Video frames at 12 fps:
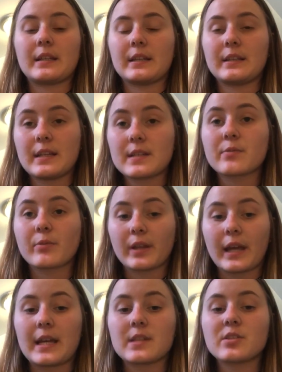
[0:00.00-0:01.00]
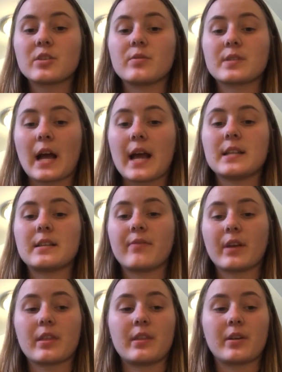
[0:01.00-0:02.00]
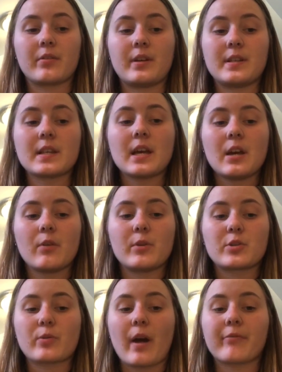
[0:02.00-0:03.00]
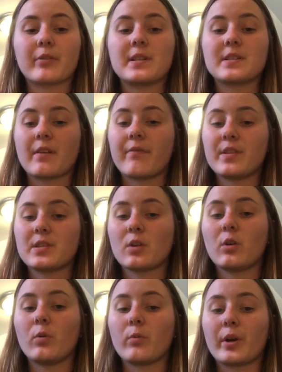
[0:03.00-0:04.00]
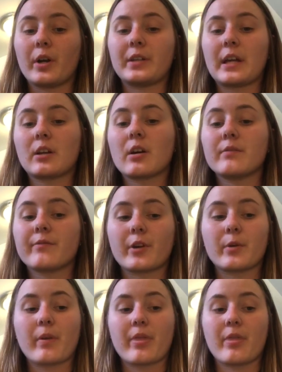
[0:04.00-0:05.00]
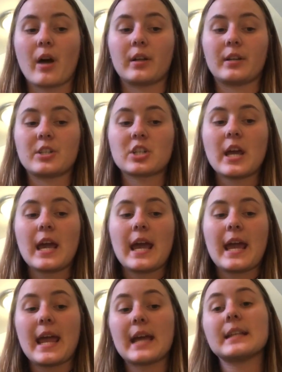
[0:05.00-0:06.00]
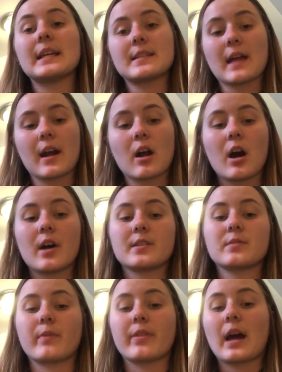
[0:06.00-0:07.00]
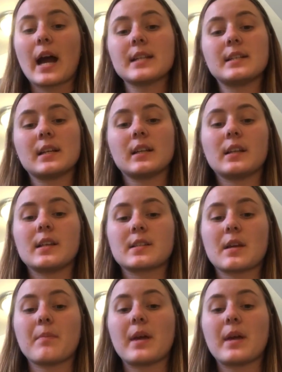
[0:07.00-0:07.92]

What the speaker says: this relates to scientific theories which reference the physical world and confer with knowledge, and is at odds with idealism,